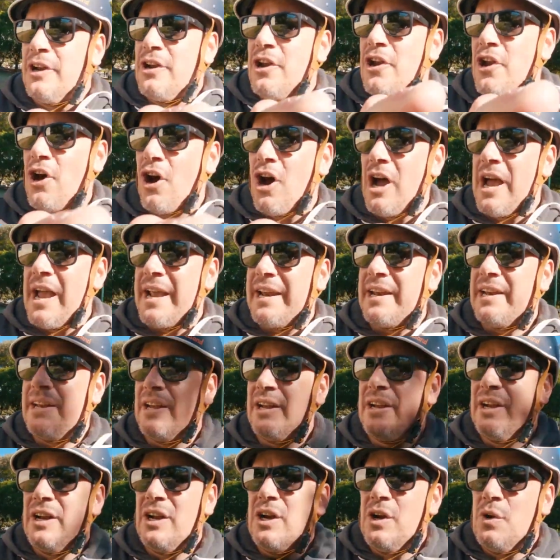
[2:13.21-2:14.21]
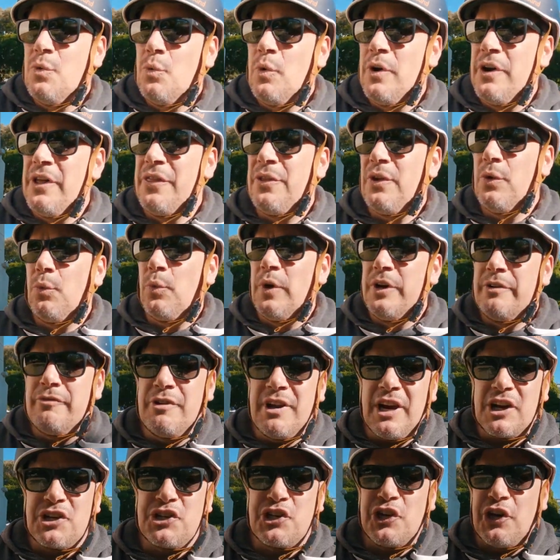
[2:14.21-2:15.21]
9 with wind
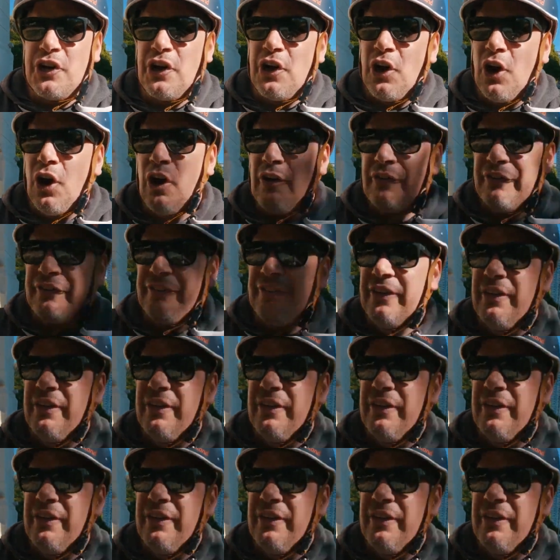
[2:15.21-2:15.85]
reduction off.